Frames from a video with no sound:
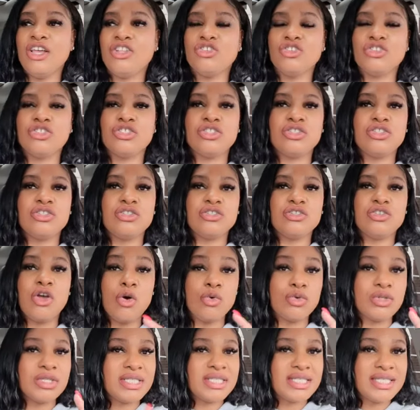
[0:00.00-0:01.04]
just
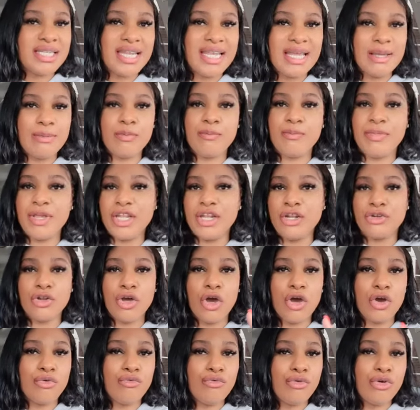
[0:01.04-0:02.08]
go to sleep, be in a
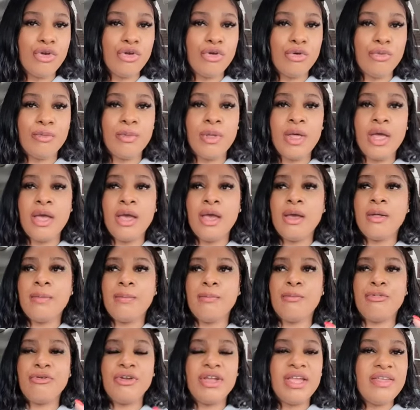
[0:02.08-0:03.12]
dark room,
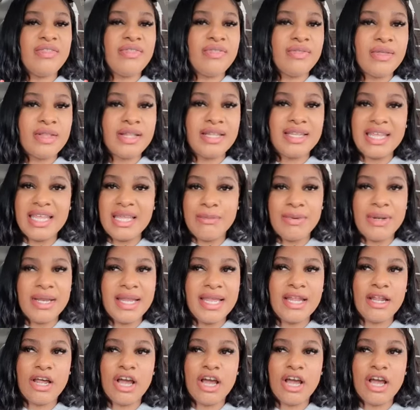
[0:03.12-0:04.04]
breathe deeply.